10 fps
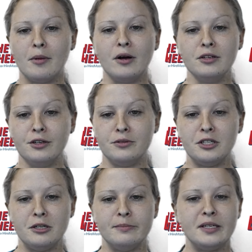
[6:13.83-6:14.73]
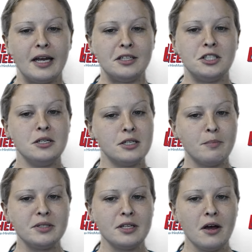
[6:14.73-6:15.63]
on YouTube to catch each
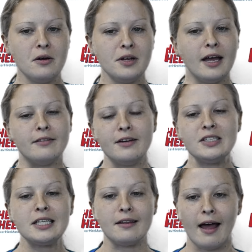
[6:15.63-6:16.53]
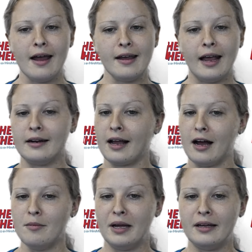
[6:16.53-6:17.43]
episode, and leave us a like and a
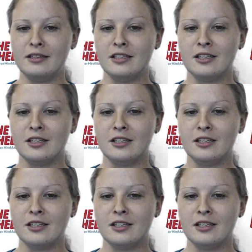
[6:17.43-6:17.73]
comment.